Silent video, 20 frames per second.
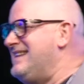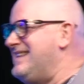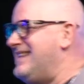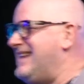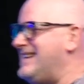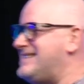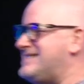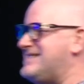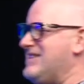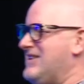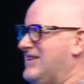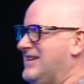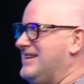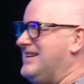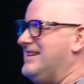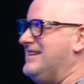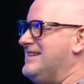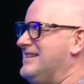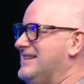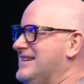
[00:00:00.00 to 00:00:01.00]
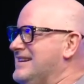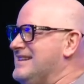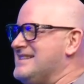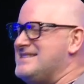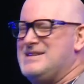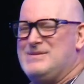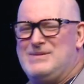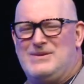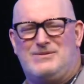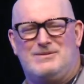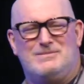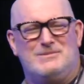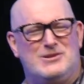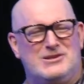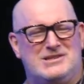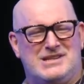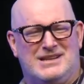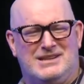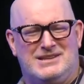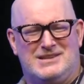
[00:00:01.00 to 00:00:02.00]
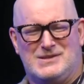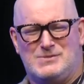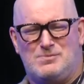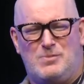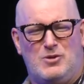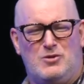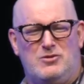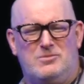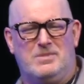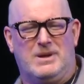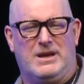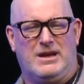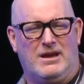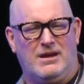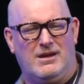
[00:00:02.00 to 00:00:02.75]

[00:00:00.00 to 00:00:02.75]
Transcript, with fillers: That's not someone from New Zealand just booed me.